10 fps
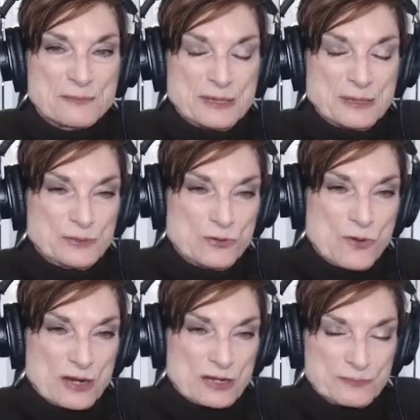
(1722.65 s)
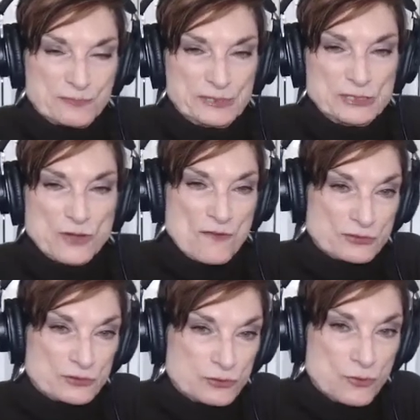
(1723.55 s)
people who are police
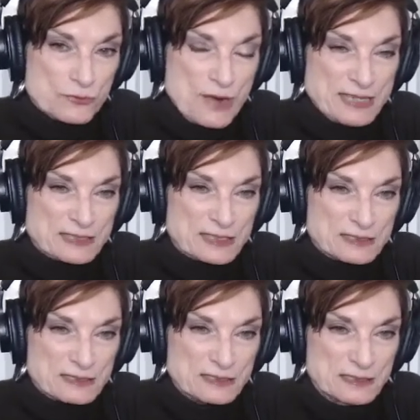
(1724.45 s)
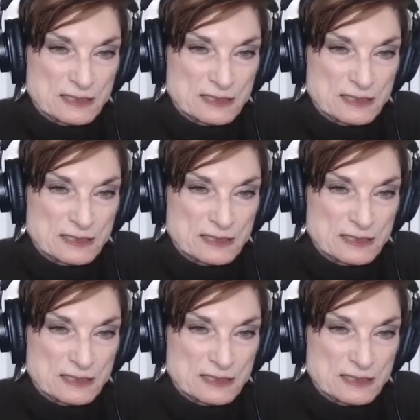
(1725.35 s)
officers who are racist.